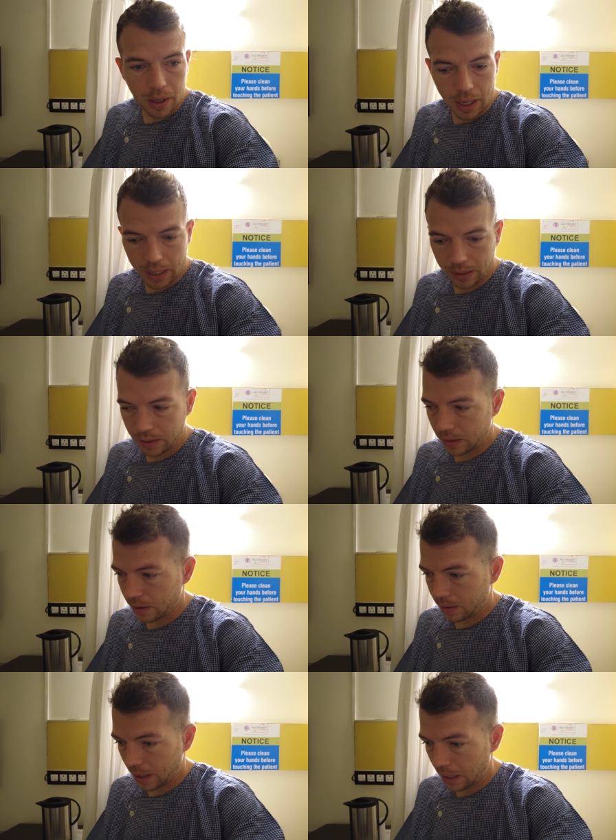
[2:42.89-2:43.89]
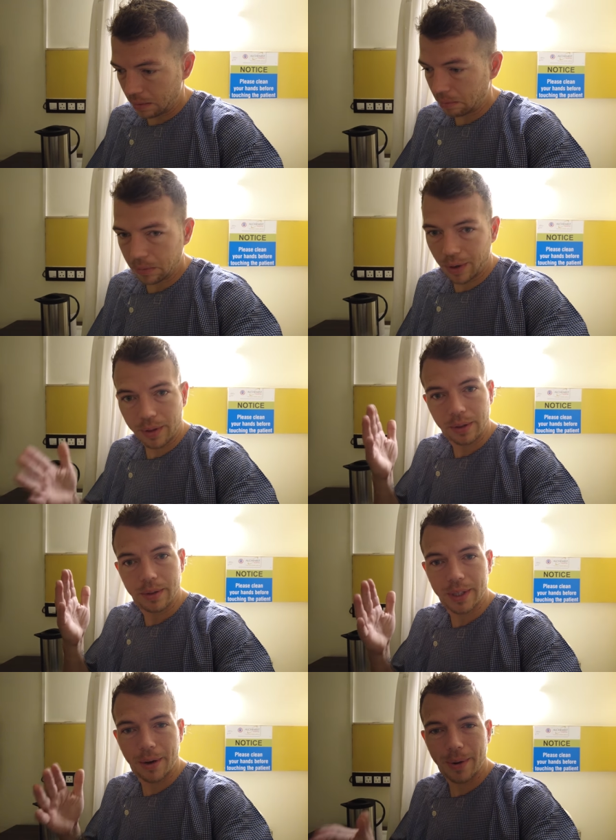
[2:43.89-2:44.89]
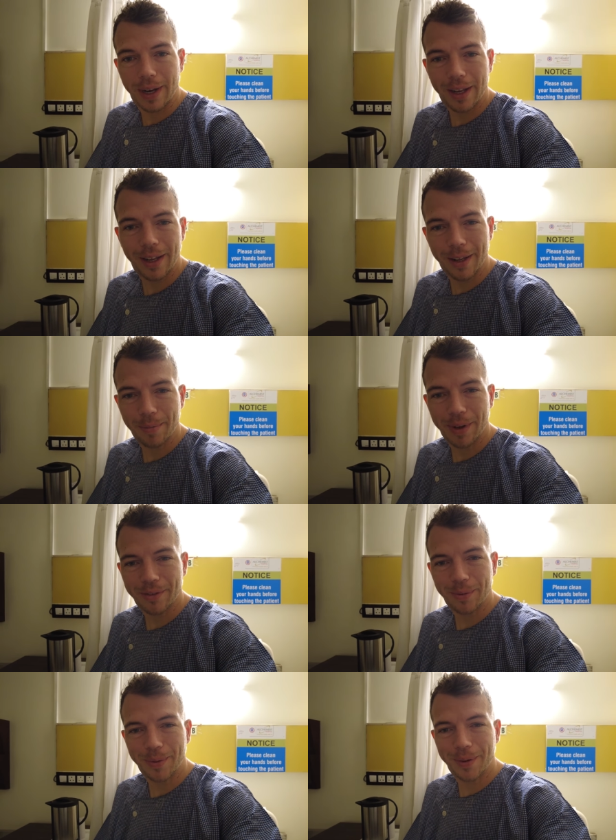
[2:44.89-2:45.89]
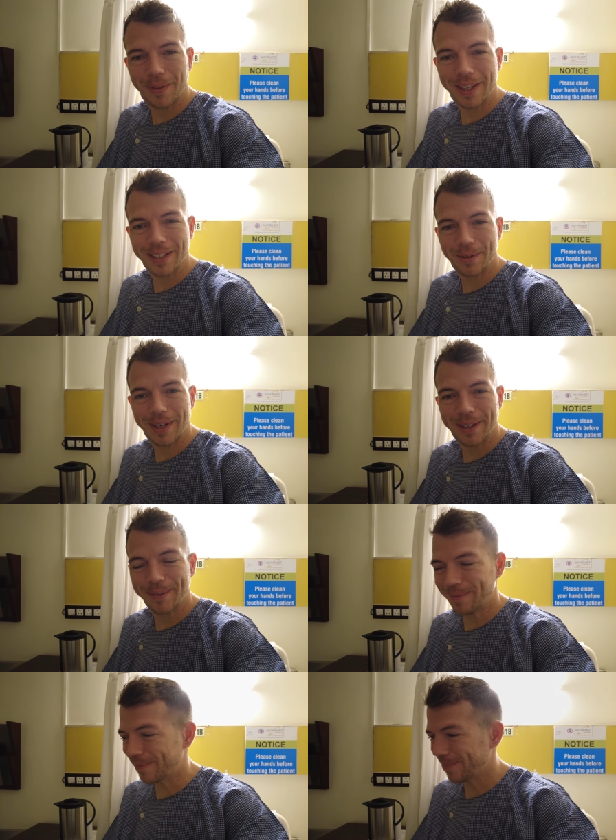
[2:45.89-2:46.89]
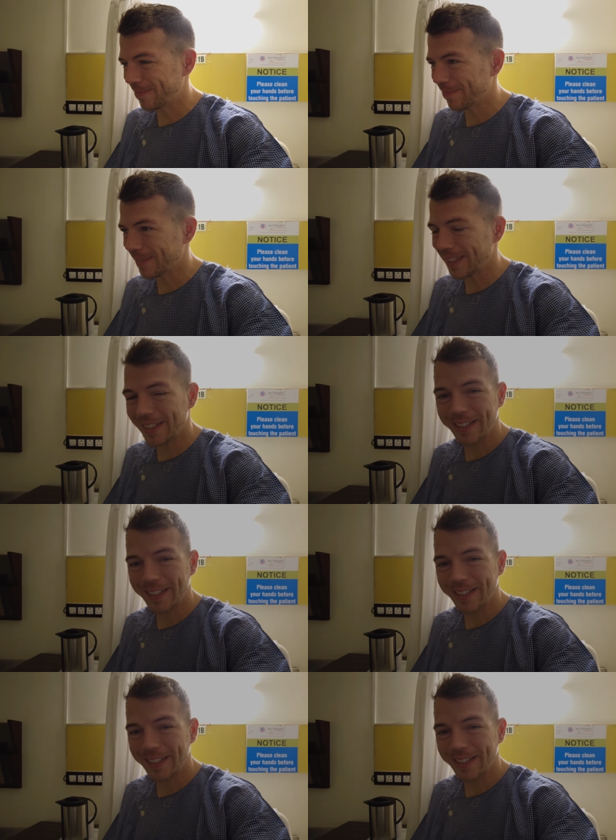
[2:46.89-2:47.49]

And uh, yeah, nothing to say really, apart from good things really. Eh.